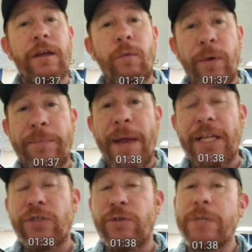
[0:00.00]
with
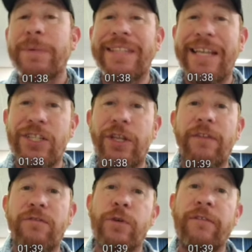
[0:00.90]
masteries, potentially a
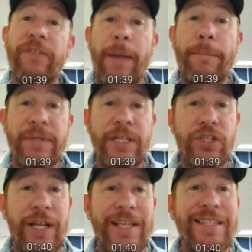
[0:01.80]
45%
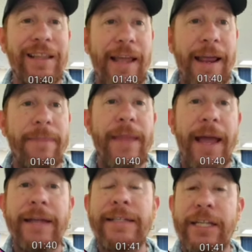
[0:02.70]
chance to land
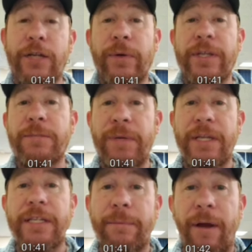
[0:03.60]
that decreased
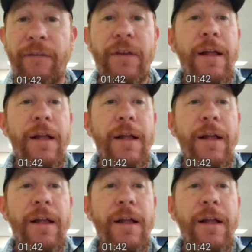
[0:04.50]
speed debuff.